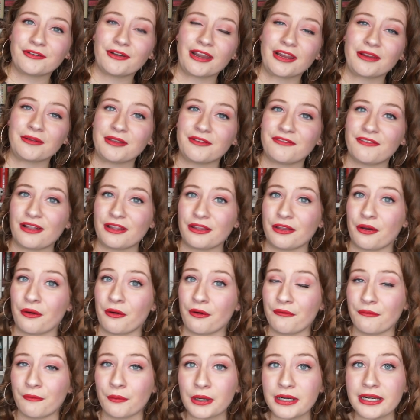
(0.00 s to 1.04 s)
Grey, we
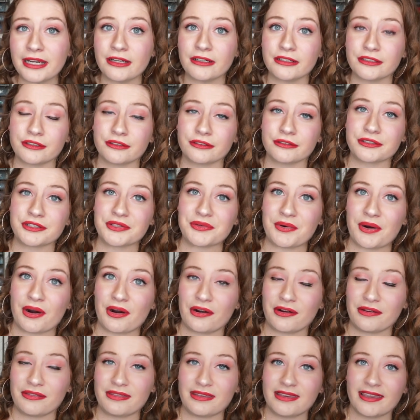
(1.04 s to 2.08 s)
follow four characters who
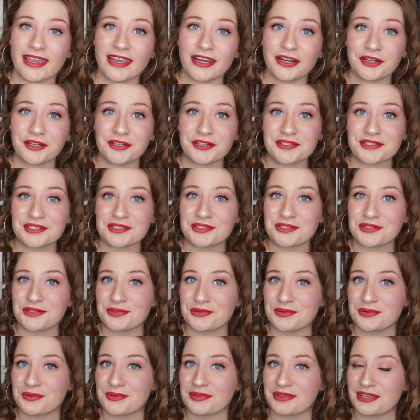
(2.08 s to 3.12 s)
are the heirs
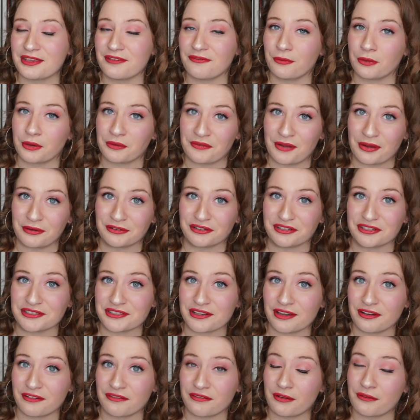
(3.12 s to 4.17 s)
to the four
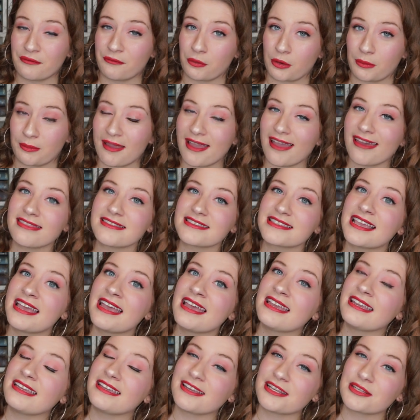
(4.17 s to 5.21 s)
founders of Four Paths.
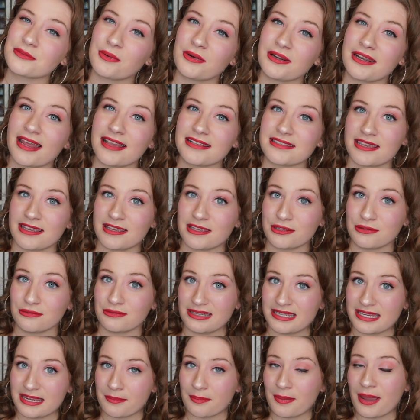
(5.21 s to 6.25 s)
Each one has a
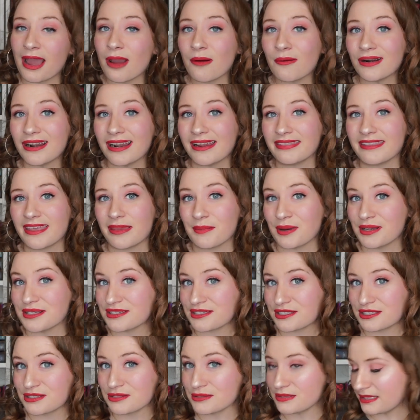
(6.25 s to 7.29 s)
unique power, and they
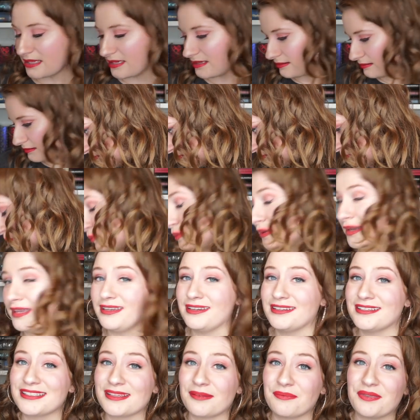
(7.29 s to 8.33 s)
must use it
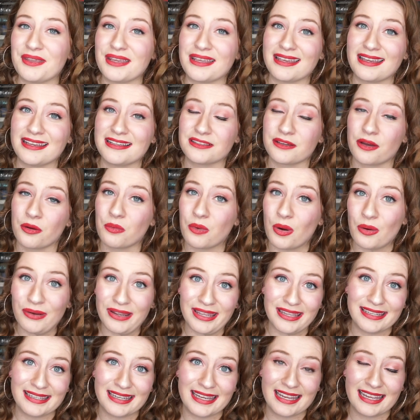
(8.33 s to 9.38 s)
when something is
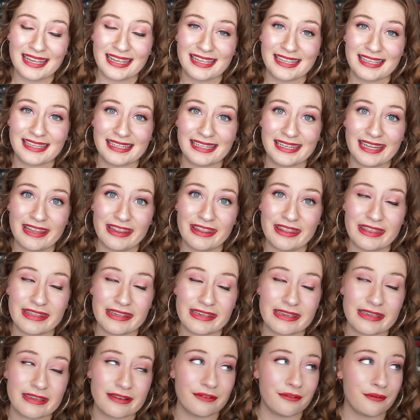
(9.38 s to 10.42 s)
awoken in
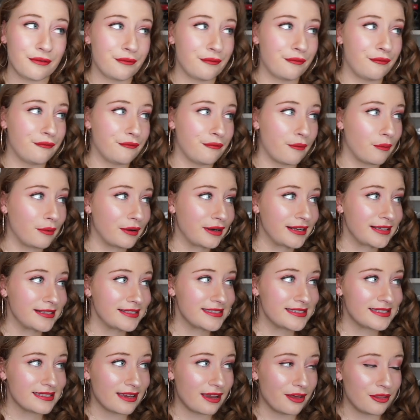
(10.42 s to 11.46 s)
the
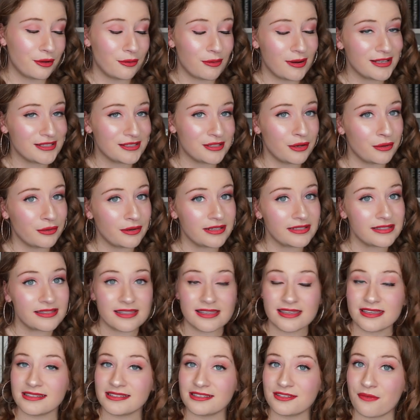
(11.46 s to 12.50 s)
forest, otherwise known as
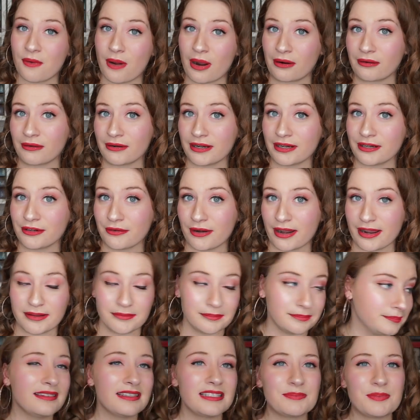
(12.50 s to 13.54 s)
the Devouring Grey.
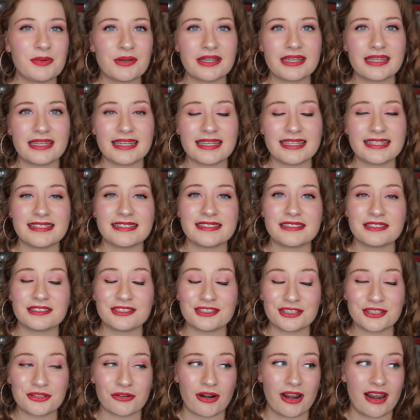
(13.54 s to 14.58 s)
This book is
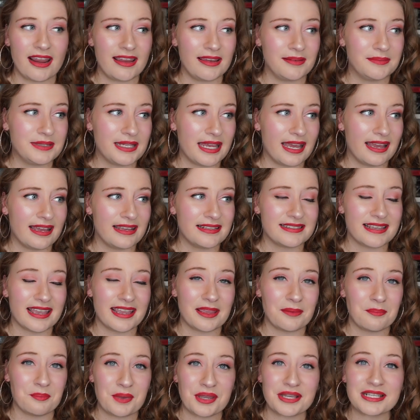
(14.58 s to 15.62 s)
described as
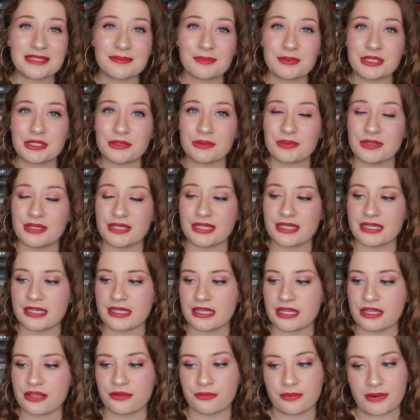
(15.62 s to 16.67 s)
a mix
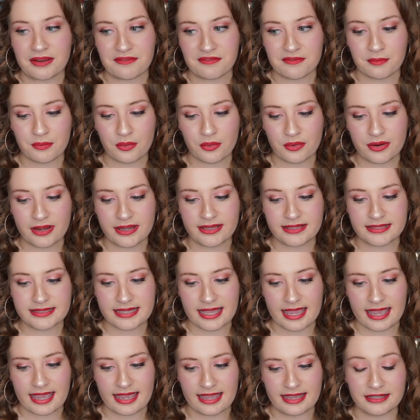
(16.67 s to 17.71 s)
between The Raven Boys
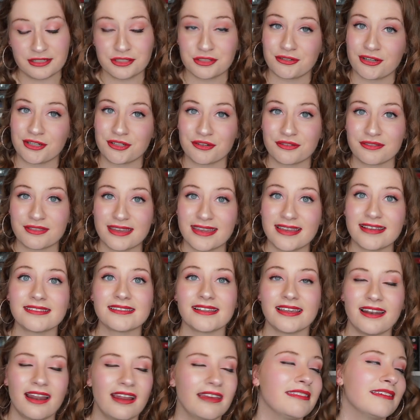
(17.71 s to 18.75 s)
and Stranger Things,
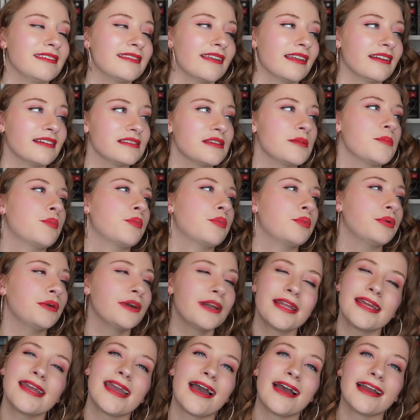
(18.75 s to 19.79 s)
and I think that is a
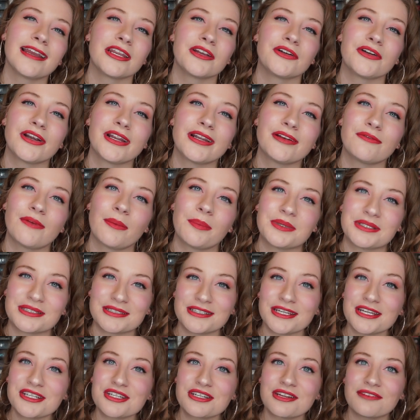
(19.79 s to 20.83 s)
pretty accurate
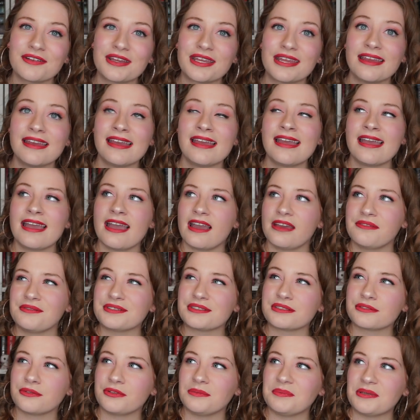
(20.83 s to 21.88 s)
representation of it. And
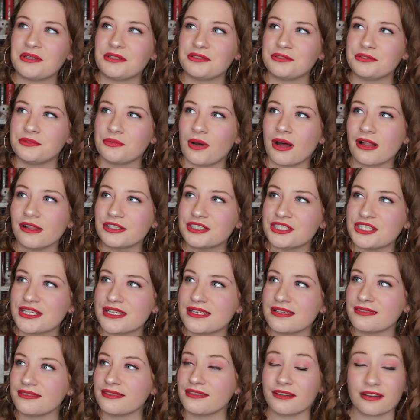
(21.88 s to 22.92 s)
it's going to be a
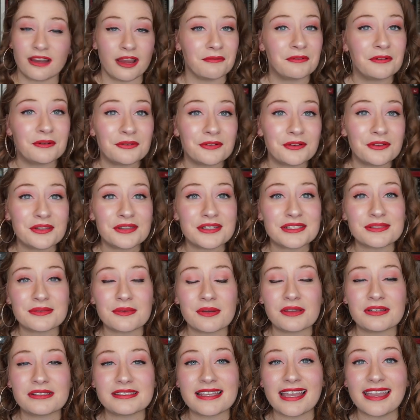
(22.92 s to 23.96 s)
duology. The cover for this
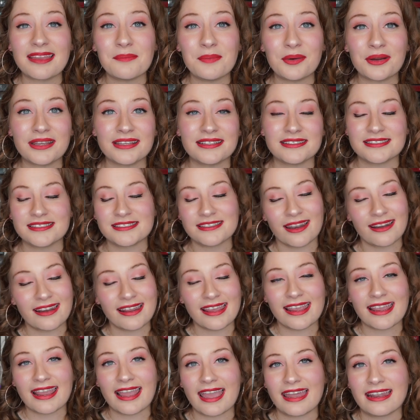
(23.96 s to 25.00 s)
second book is
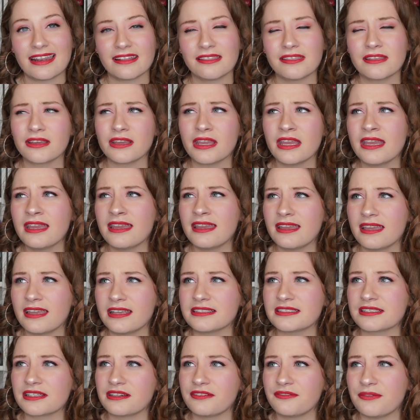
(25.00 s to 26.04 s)
stunning, and I think
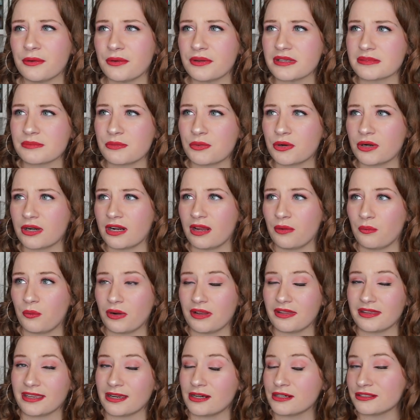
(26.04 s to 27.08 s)
it's going to focus more on
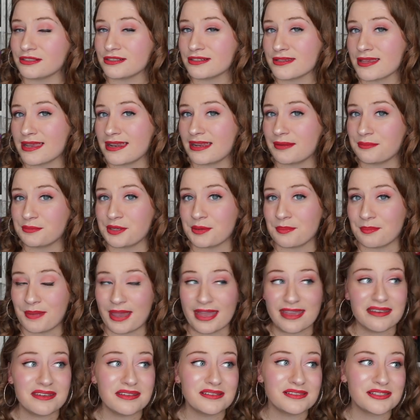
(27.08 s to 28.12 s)
one of the characters named
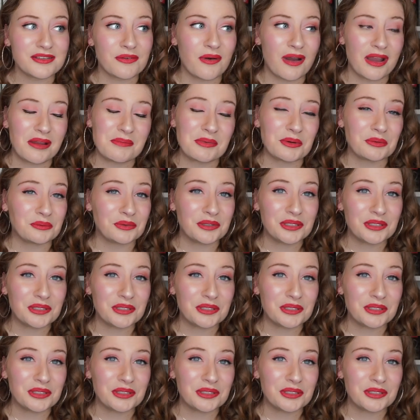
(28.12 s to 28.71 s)
May, so I'm